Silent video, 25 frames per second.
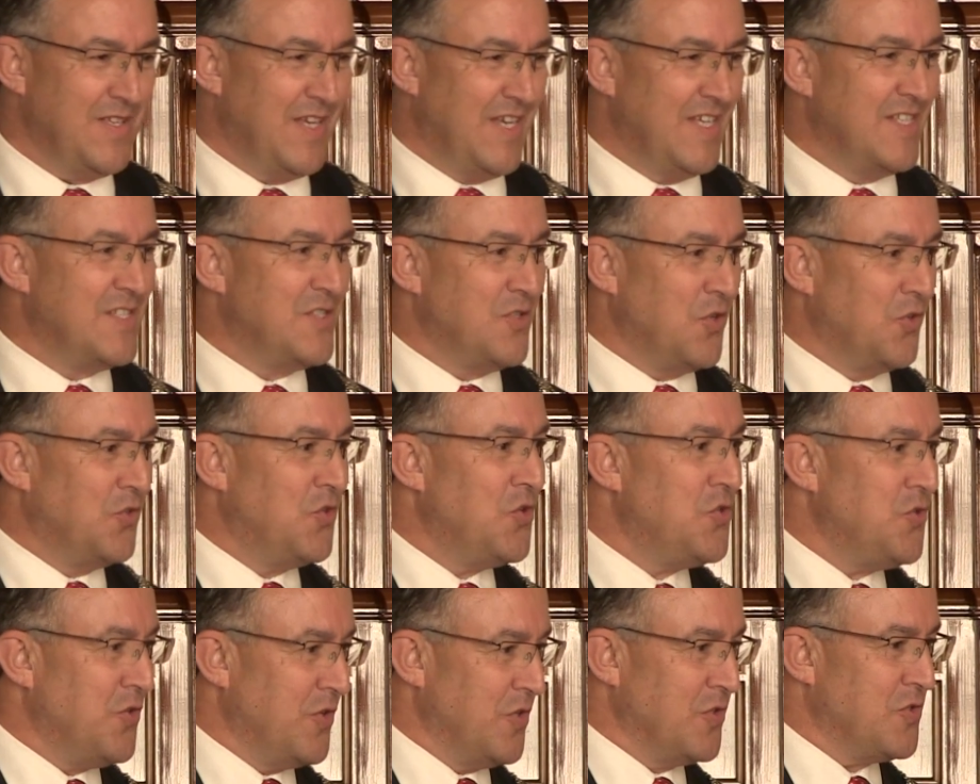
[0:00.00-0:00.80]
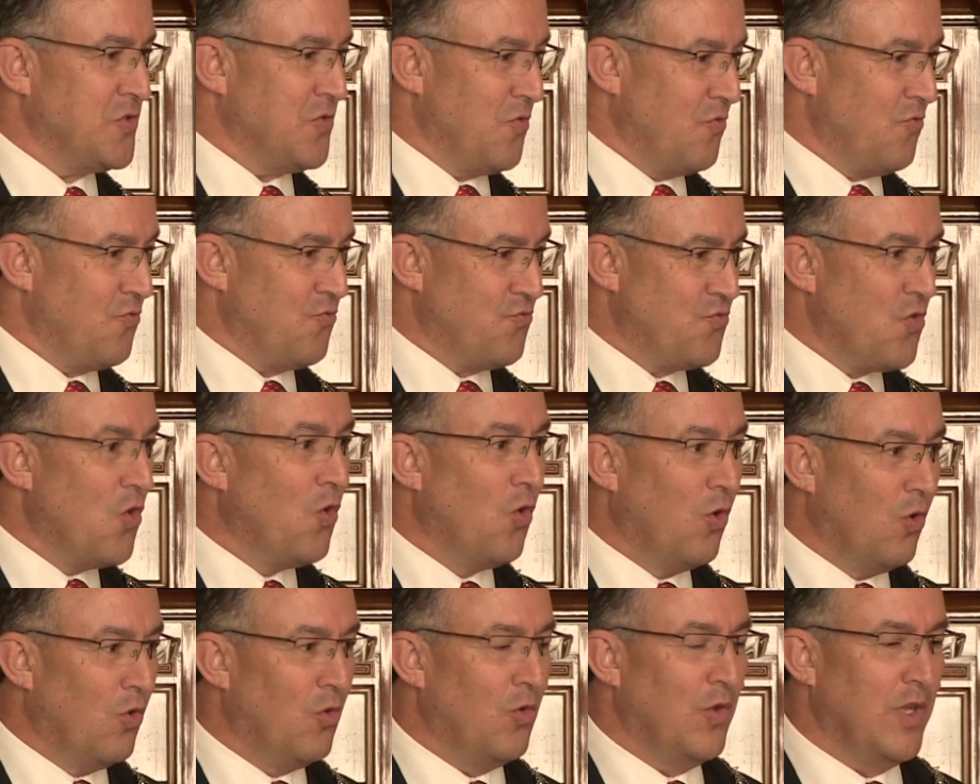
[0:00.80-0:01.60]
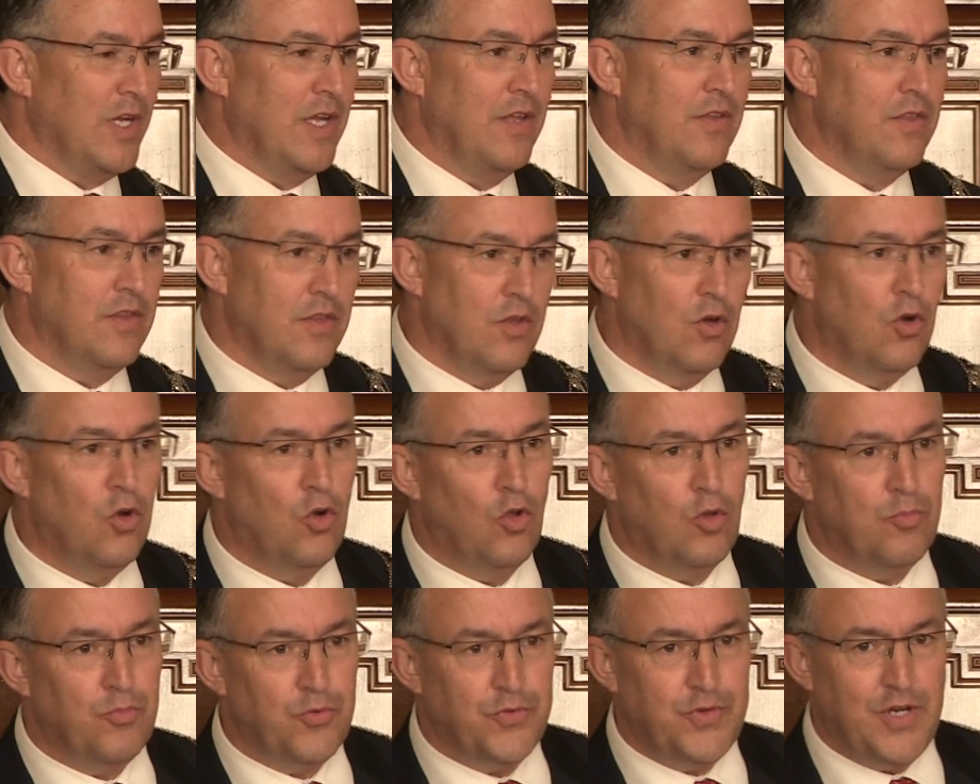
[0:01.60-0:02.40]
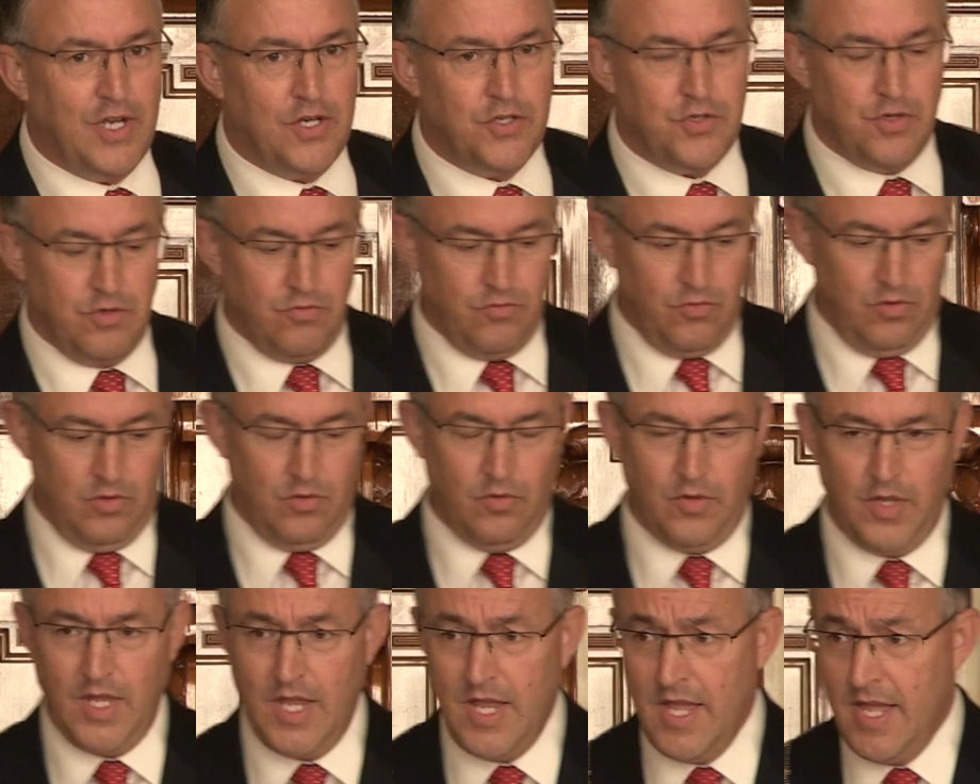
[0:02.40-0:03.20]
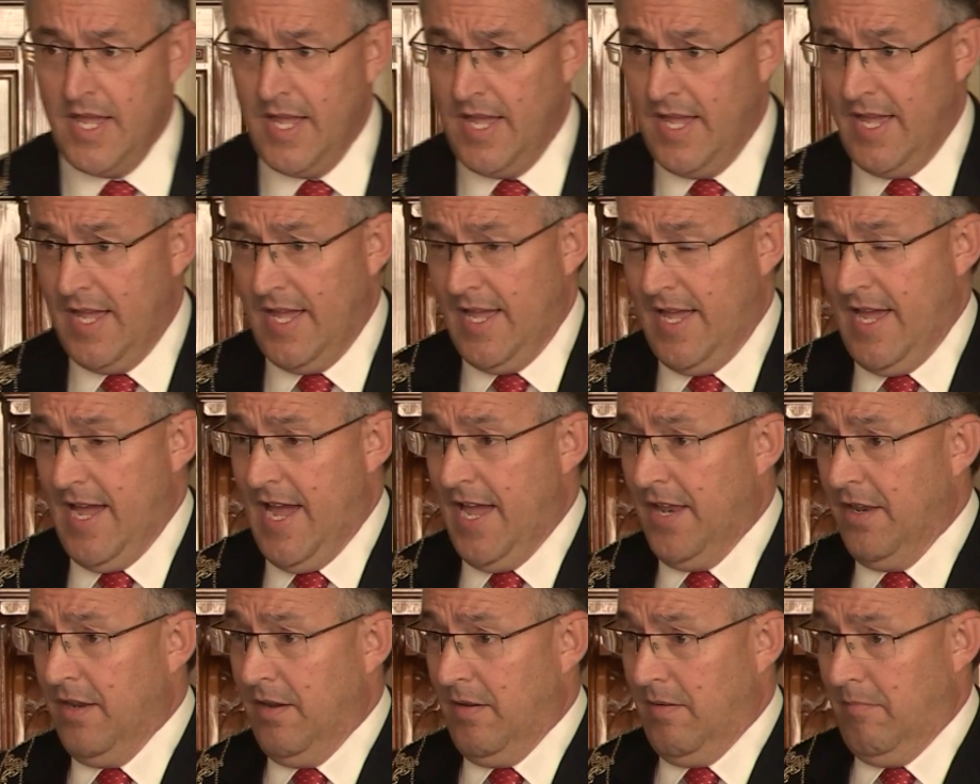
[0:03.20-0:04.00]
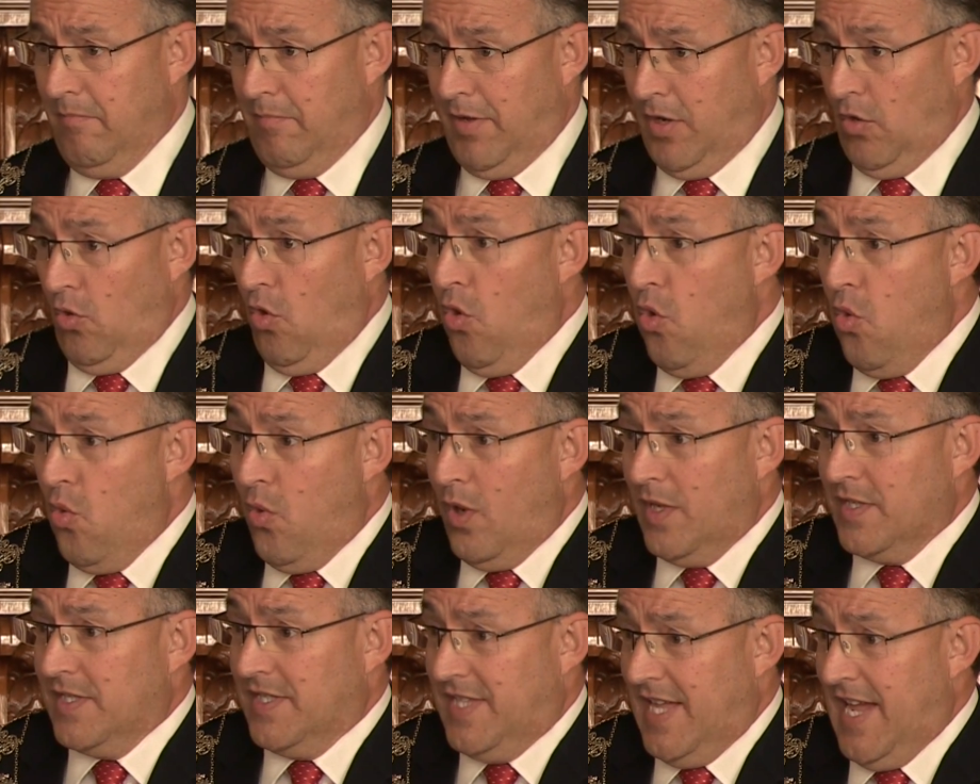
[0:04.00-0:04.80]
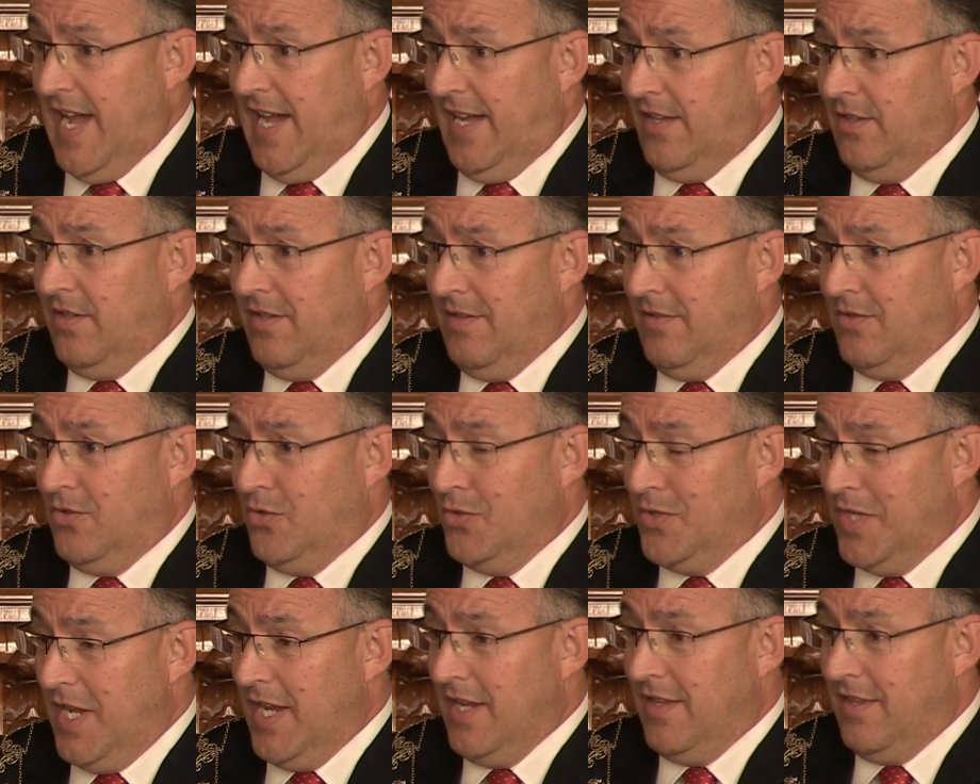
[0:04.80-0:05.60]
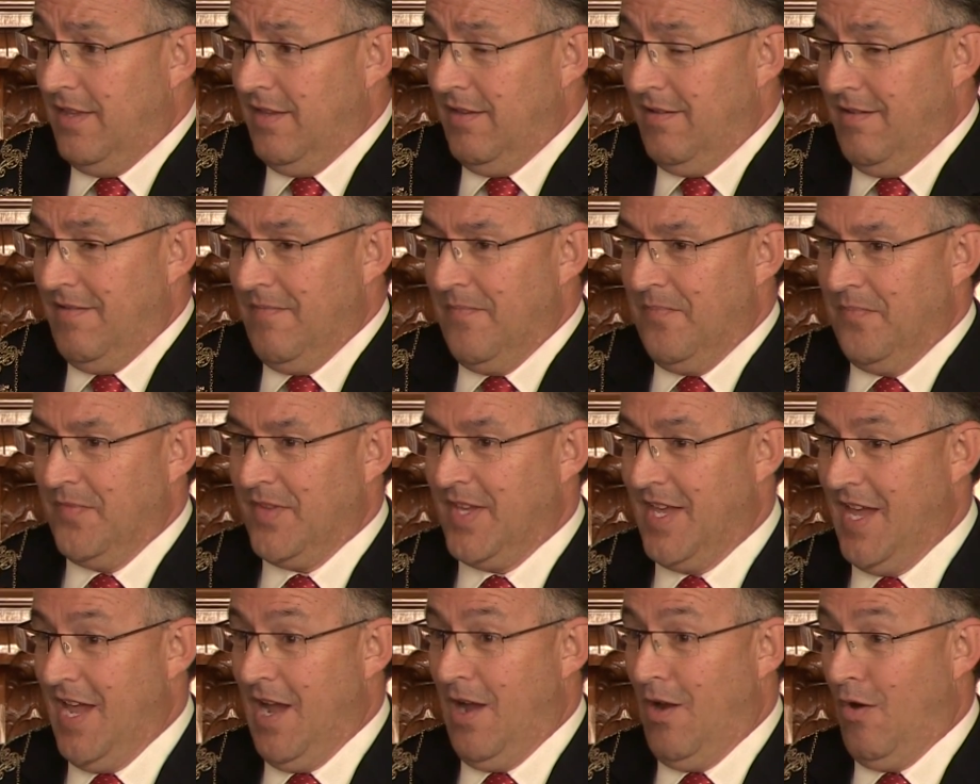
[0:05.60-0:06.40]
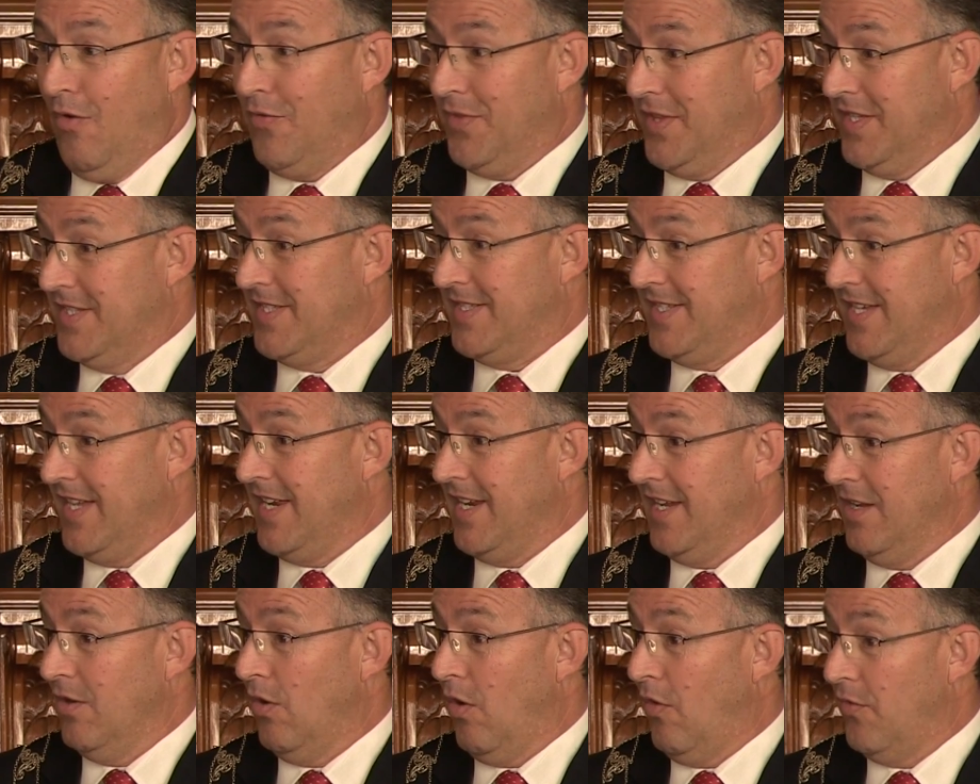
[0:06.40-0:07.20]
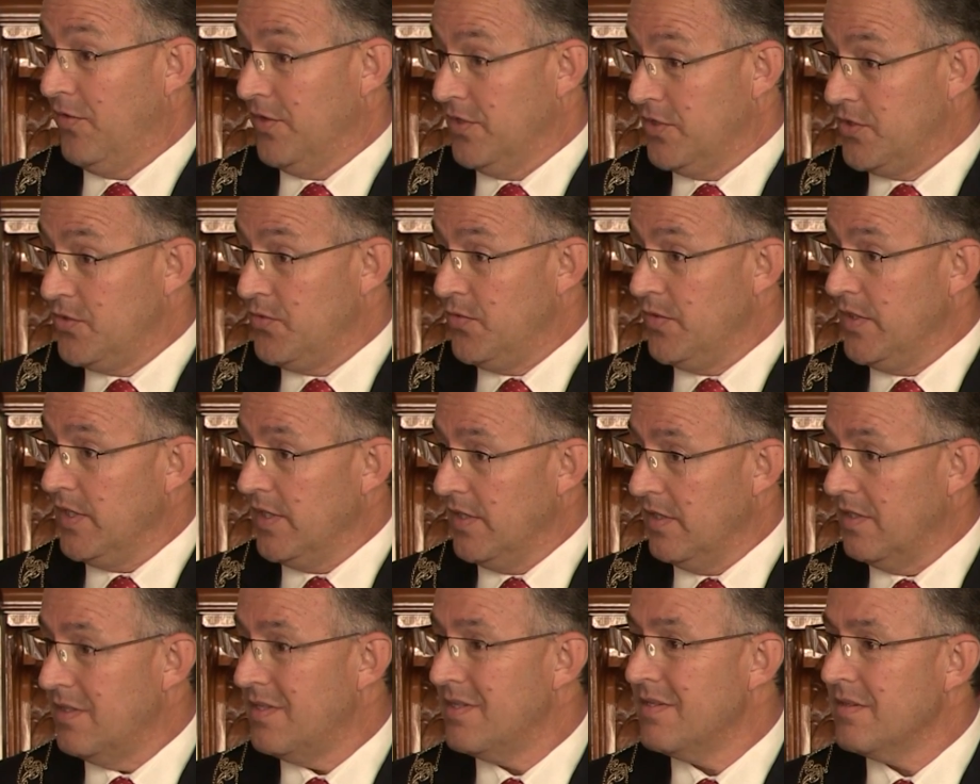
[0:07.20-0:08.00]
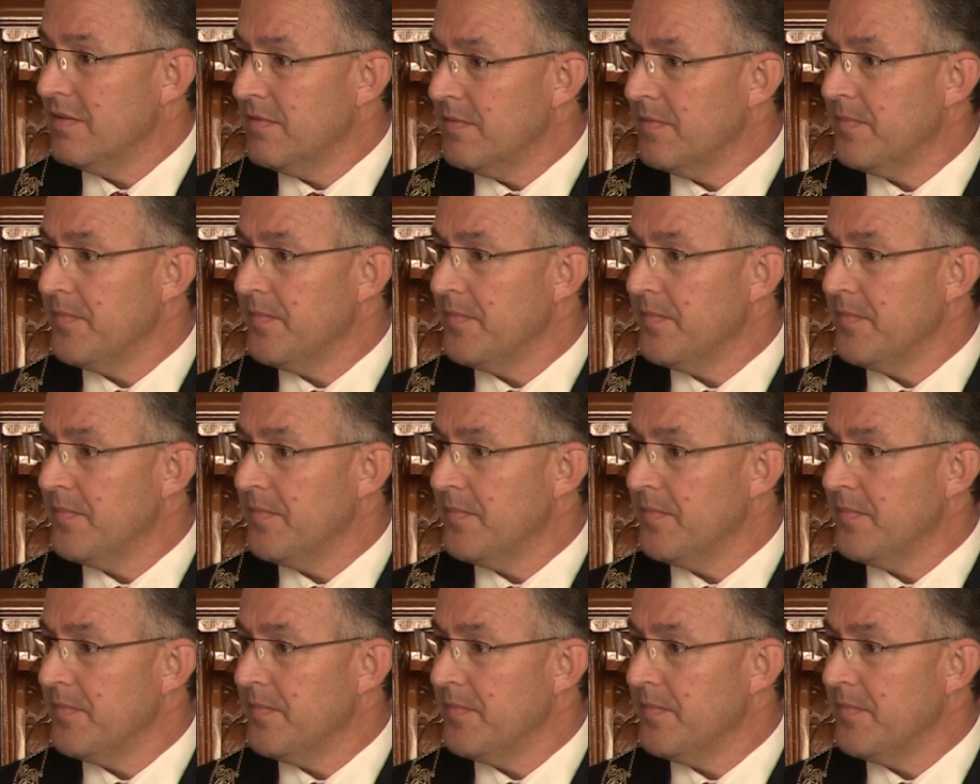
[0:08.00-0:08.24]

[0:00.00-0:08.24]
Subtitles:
institution's role in the whole protection role. But who was there to take care of the city, of the streets?